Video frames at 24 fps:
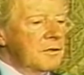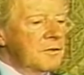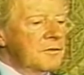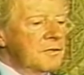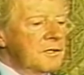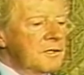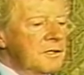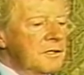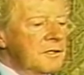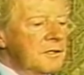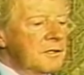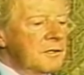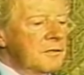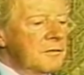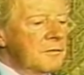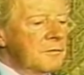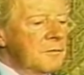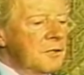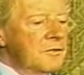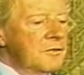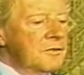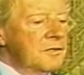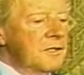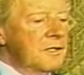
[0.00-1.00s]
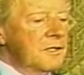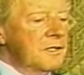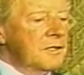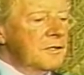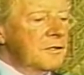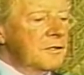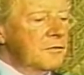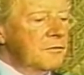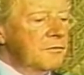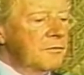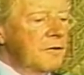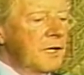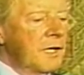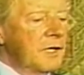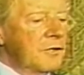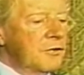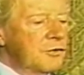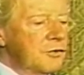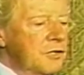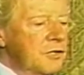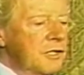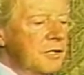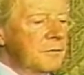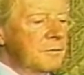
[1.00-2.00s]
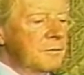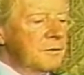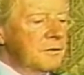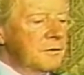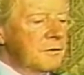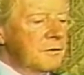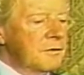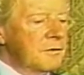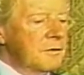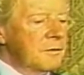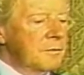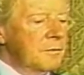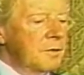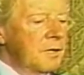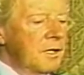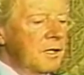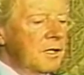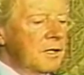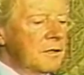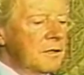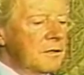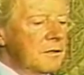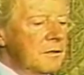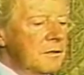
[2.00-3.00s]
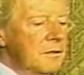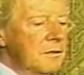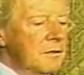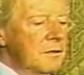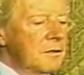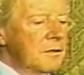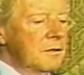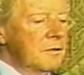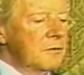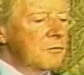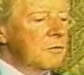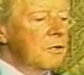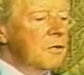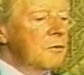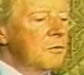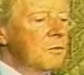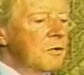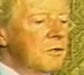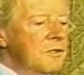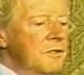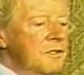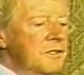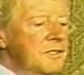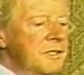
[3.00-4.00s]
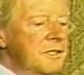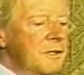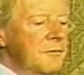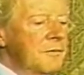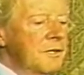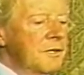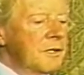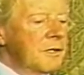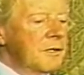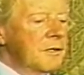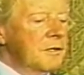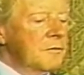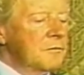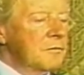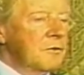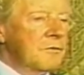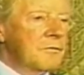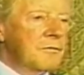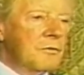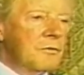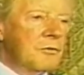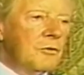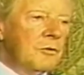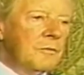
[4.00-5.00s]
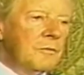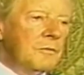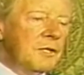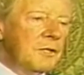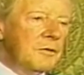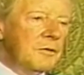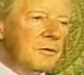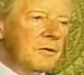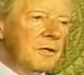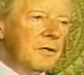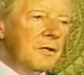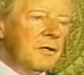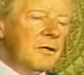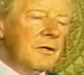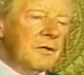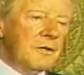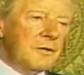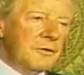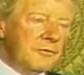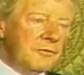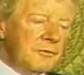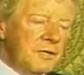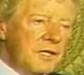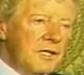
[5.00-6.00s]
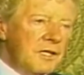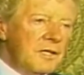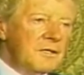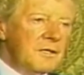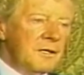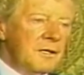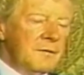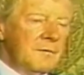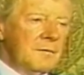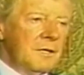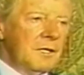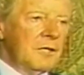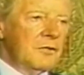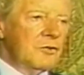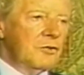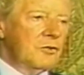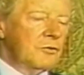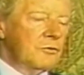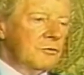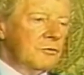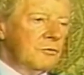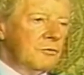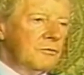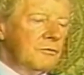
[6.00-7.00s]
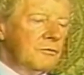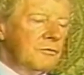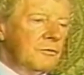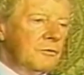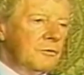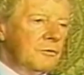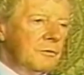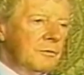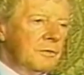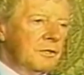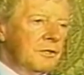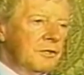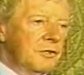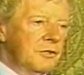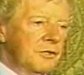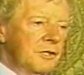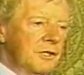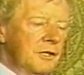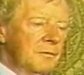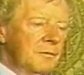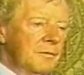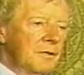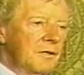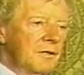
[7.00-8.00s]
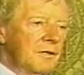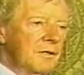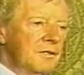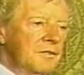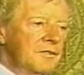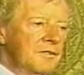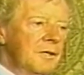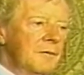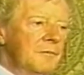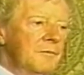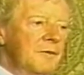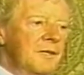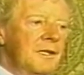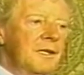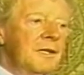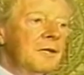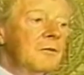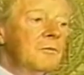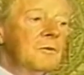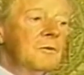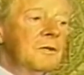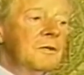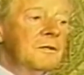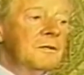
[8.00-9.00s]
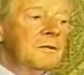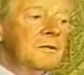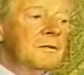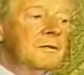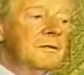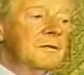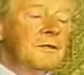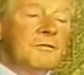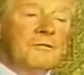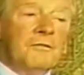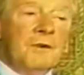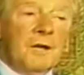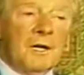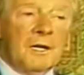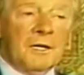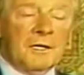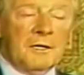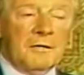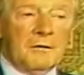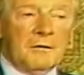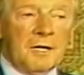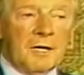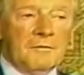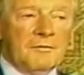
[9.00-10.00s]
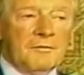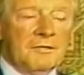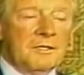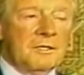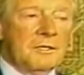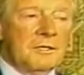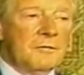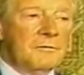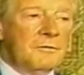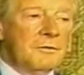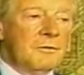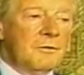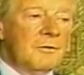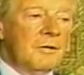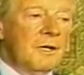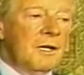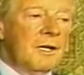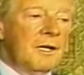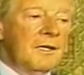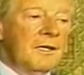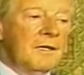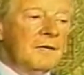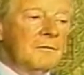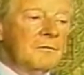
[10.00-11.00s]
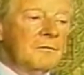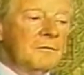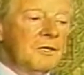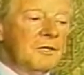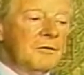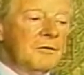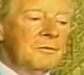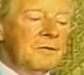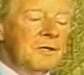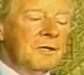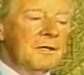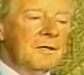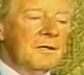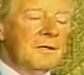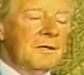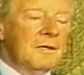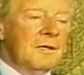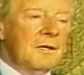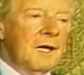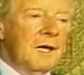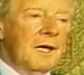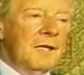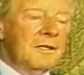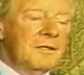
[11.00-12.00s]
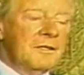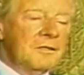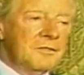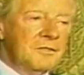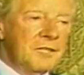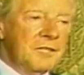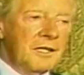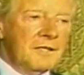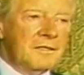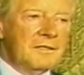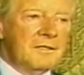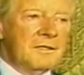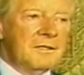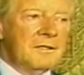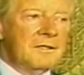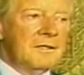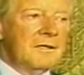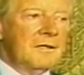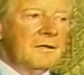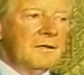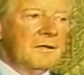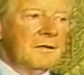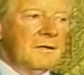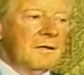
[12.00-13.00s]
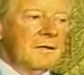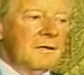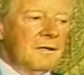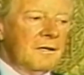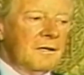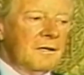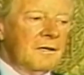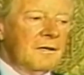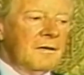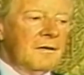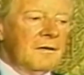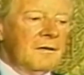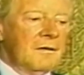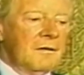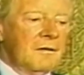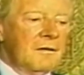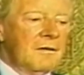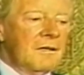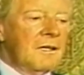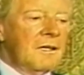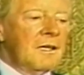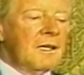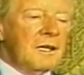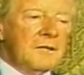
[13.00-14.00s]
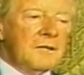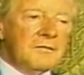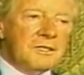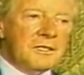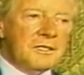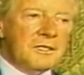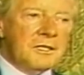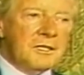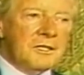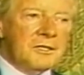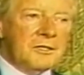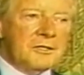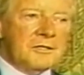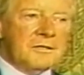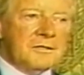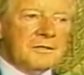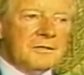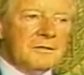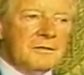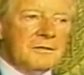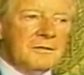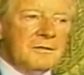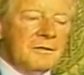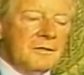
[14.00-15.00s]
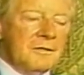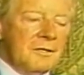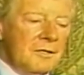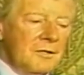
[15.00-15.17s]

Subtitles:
You see, most of these are flat shapes on the plate. We wanted something that would form into a three-dimensional form and shape, something that would defy gravity, if you like, in which we had injected levitation.